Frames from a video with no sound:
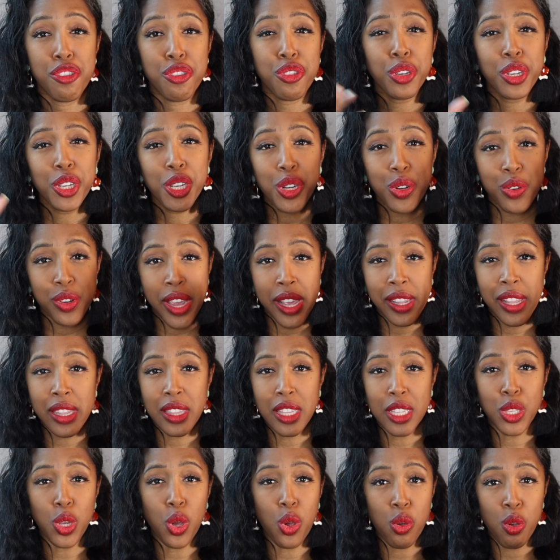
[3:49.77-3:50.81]
you can create like
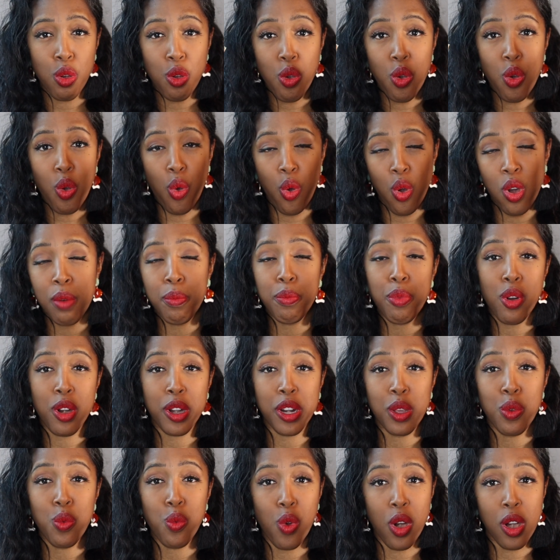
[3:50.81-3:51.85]
this whole
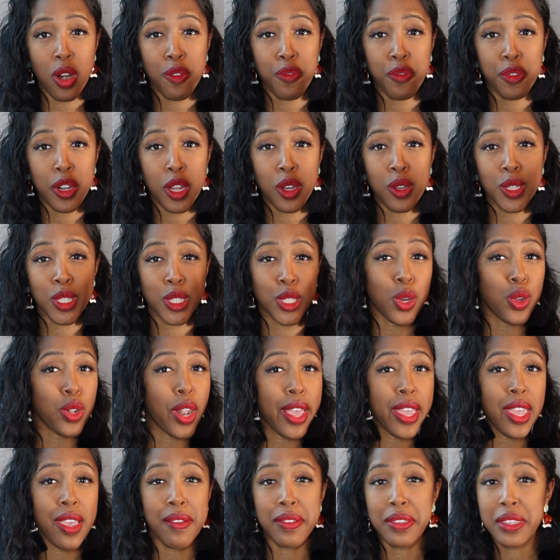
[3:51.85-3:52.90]
onboarding workflow. So
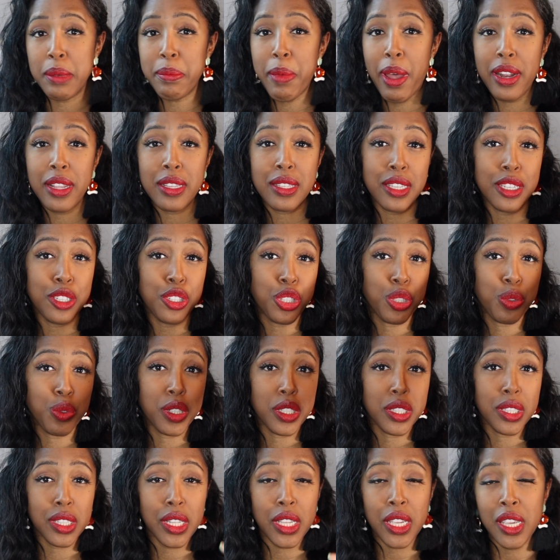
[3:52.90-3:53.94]
like if somebody sends you a
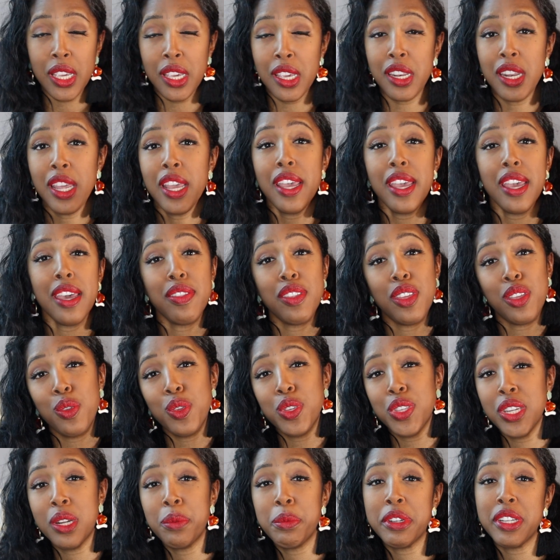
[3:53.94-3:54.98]
lead and then you
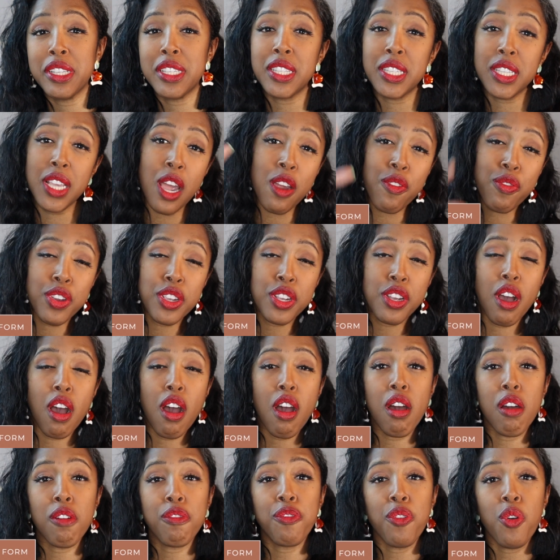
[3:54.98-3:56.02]
send them a discovery
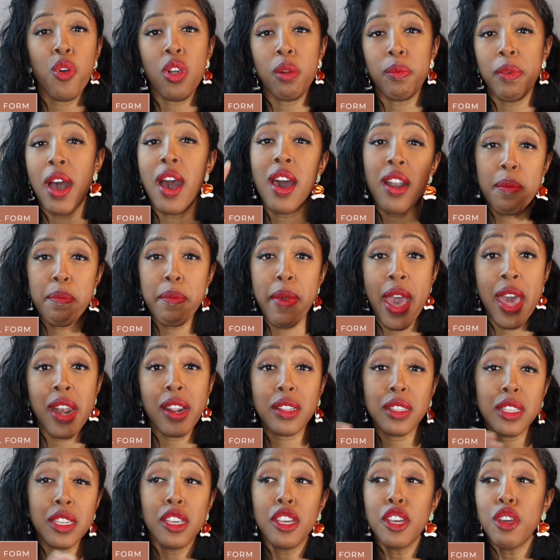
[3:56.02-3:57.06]
call form
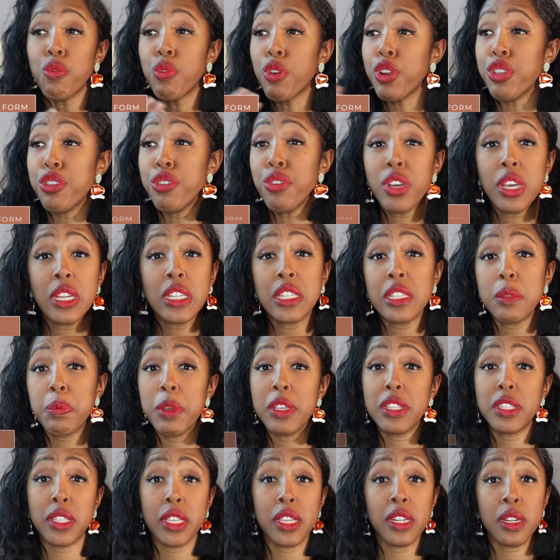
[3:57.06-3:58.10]
automatically, where you could just be
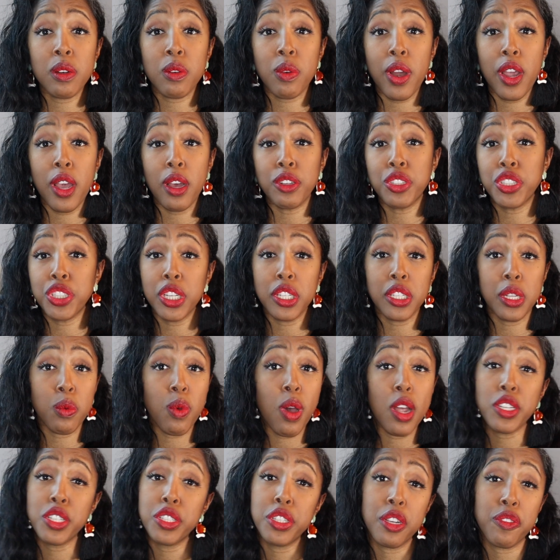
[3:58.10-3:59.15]
sitting around chilling
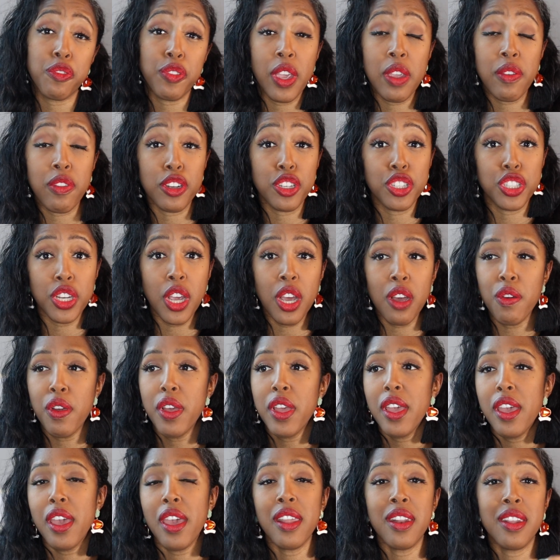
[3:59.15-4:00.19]
watching your favorite show,
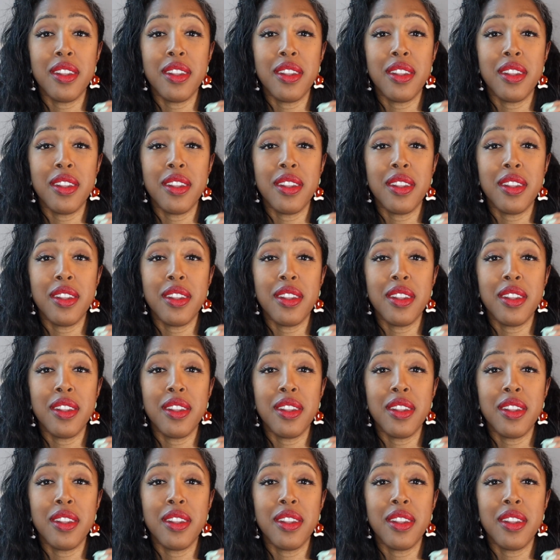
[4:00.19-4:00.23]
and